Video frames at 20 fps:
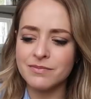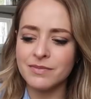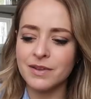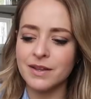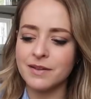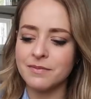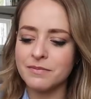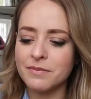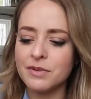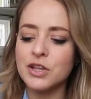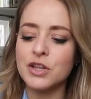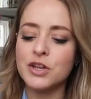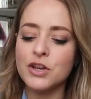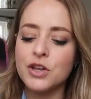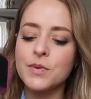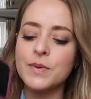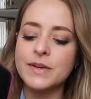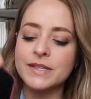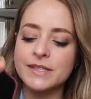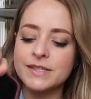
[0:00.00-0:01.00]
the
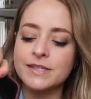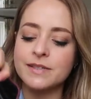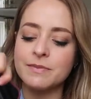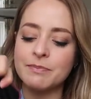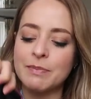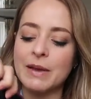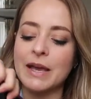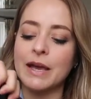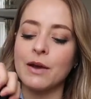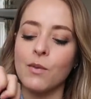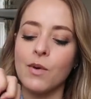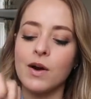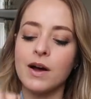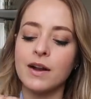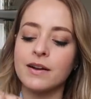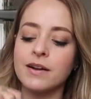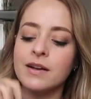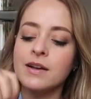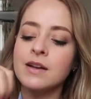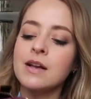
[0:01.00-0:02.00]
newest big
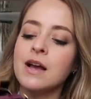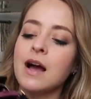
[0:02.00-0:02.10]
one,